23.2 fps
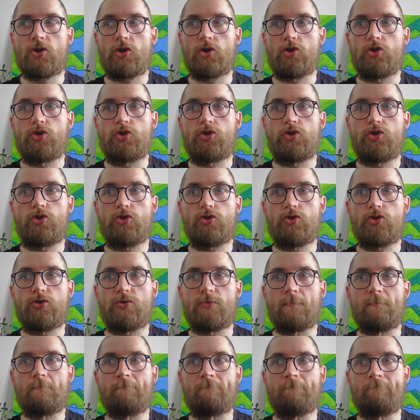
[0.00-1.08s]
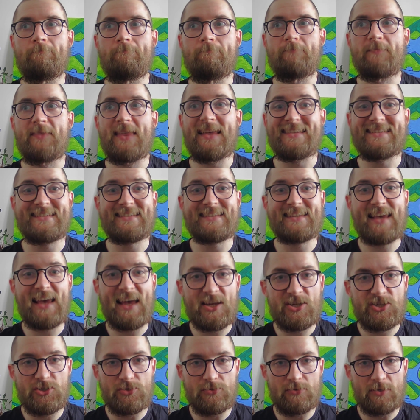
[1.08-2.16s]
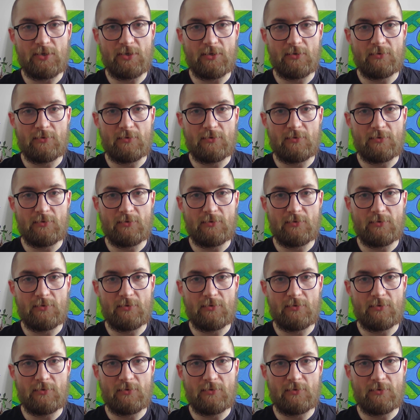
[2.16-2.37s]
the scheduling,